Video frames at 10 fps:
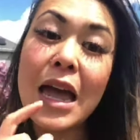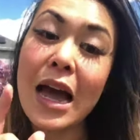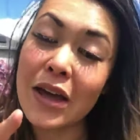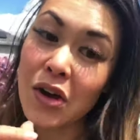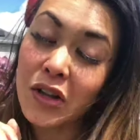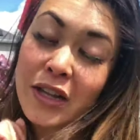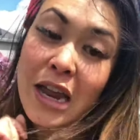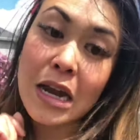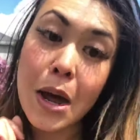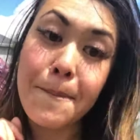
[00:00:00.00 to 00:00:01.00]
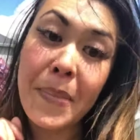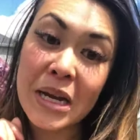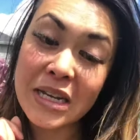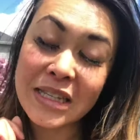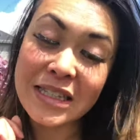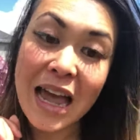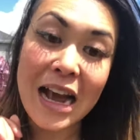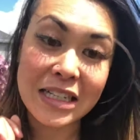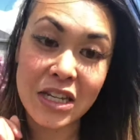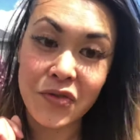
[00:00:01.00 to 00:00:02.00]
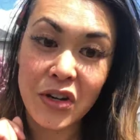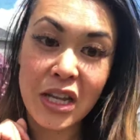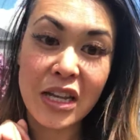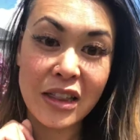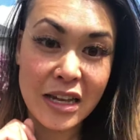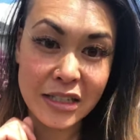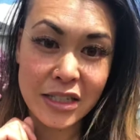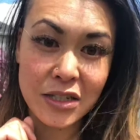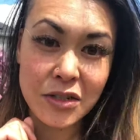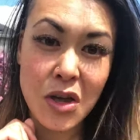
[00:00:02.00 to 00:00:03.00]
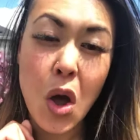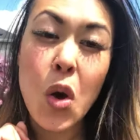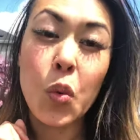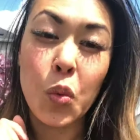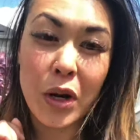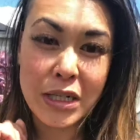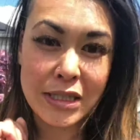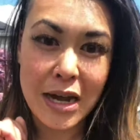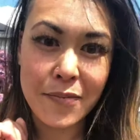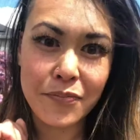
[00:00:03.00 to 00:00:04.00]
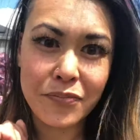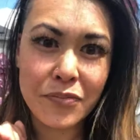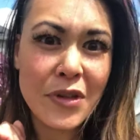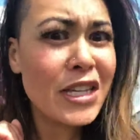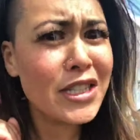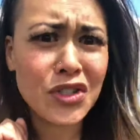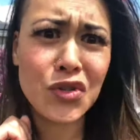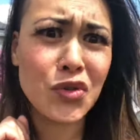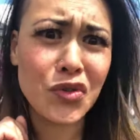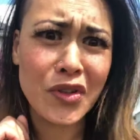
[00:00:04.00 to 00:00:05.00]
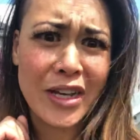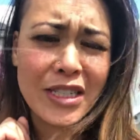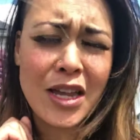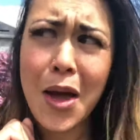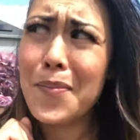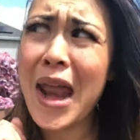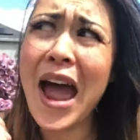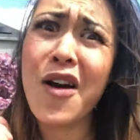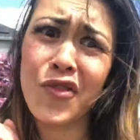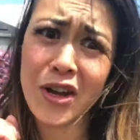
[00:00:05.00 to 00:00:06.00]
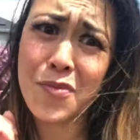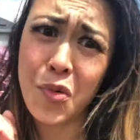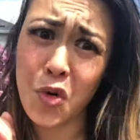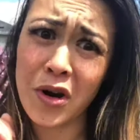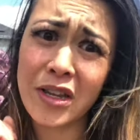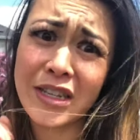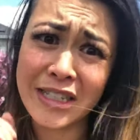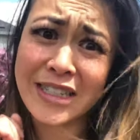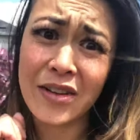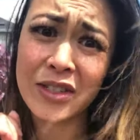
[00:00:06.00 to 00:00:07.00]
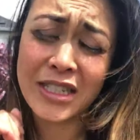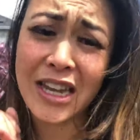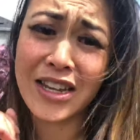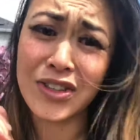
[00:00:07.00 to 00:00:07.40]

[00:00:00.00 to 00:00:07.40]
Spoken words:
I call it an abundance activity list. What is that? It's a to-do list, but how freaking boring does it sound to say